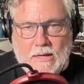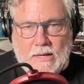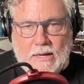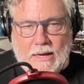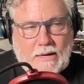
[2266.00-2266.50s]

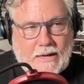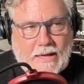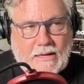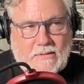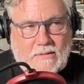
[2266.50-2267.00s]
And I
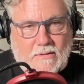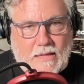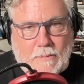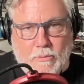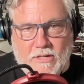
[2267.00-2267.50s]
guess
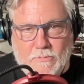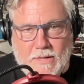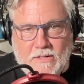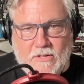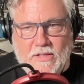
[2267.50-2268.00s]
that brings
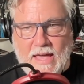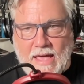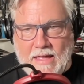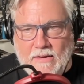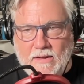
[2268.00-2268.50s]
me to the
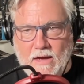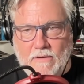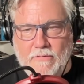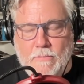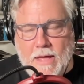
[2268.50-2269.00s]
end
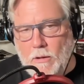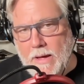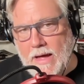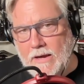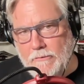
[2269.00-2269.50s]
of the
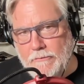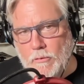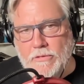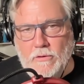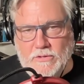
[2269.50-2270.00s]
mailbag for
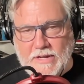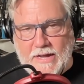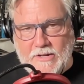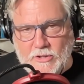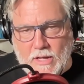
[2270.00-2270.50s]

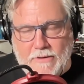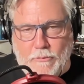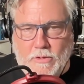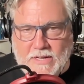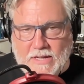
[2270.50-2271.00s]
Thursday, July
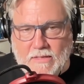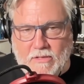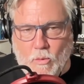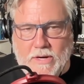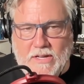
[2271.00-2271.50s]
14th,
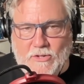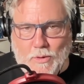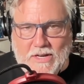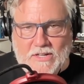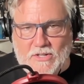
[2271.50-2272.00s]

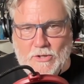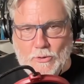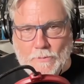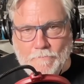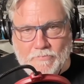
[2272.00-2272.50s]

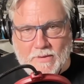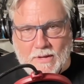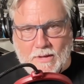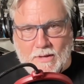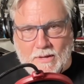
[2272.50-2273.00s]
2022.
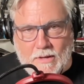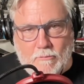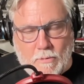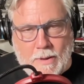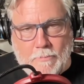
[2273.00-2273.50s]

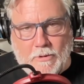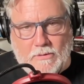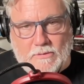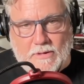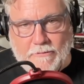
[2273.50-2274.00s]
Remember,
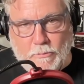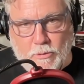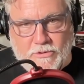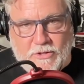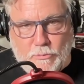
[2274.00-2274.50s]
every
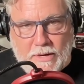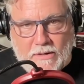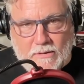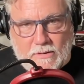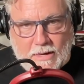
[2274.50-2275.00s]
person you meet
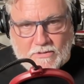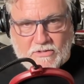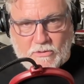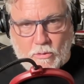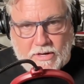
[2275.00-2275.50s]
has a
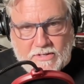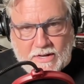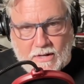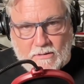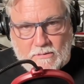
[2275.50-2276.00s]
story to
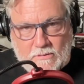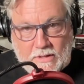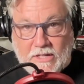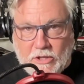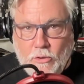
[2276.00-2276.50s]
tell
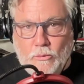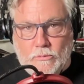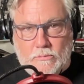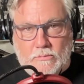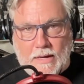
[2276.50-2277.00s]
that you
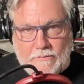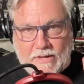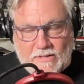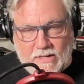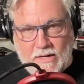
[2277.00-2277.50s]
have
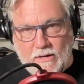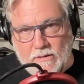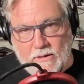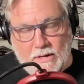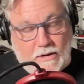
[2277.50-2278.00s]
yet to hear.
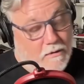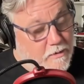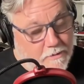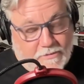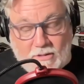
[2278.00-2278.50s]
And all
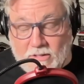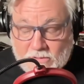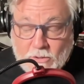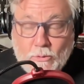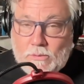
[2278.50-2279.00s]
you have to
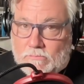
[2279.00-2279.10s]
do,